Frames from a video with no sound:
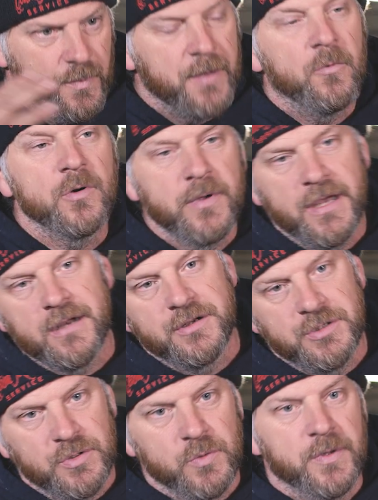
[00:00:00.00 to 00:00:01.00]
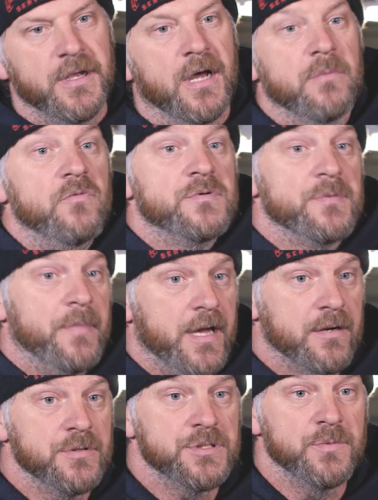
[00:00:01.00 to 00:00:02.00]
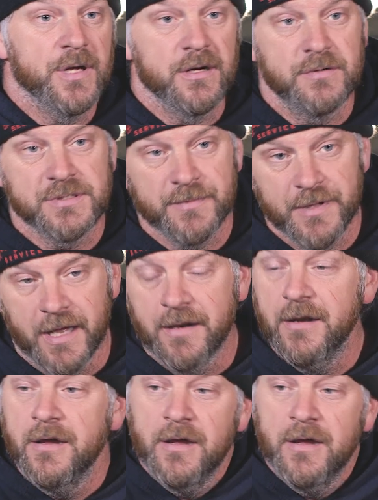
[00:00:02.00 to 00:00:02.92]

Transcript: Maybe what do we gotta do? Do we gotta move some batteries? Do we gotta do some of that?